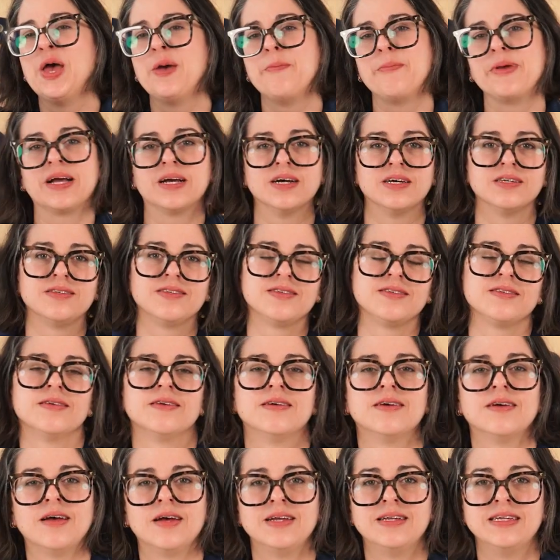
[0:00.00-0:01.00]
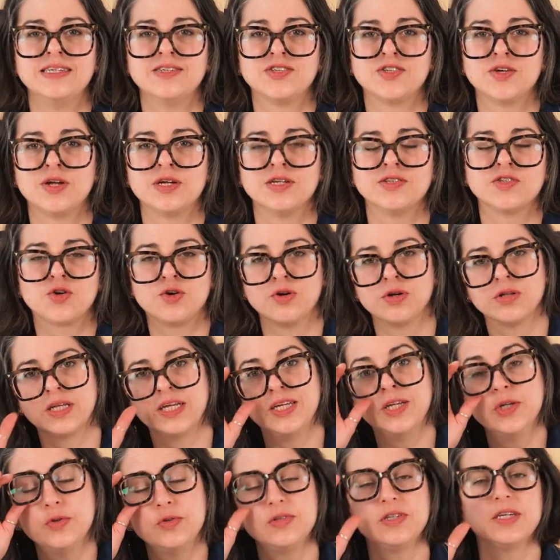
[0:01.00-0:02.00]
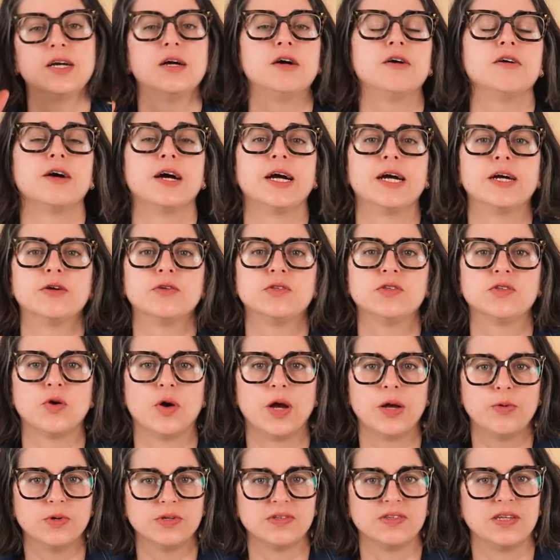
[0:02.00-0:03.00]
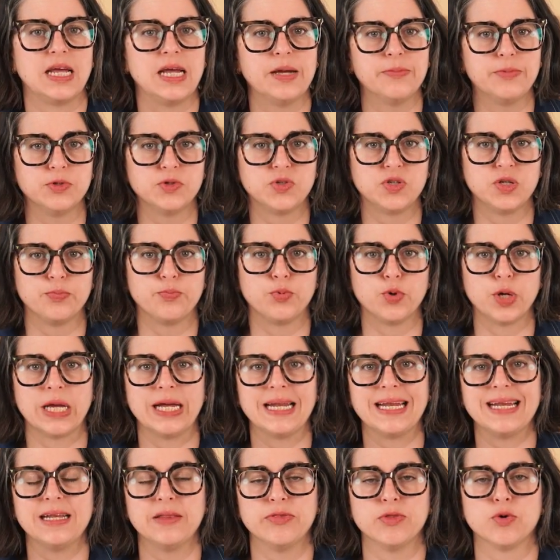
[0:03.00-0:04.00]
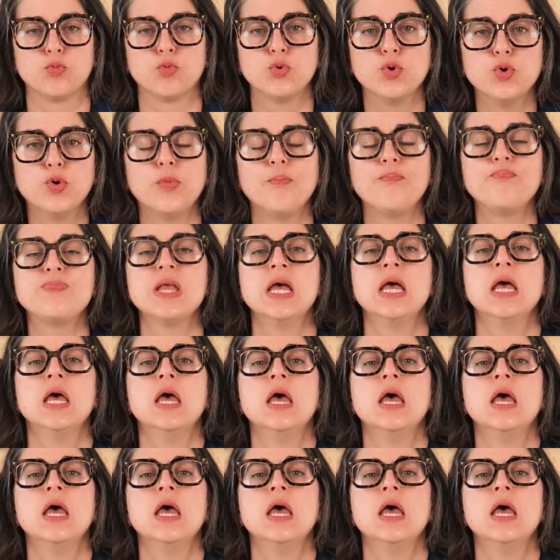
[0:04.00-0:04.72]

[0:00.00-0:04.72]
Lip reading: because Nissan is currently using our iron, so I wasn't able to bring it in the room.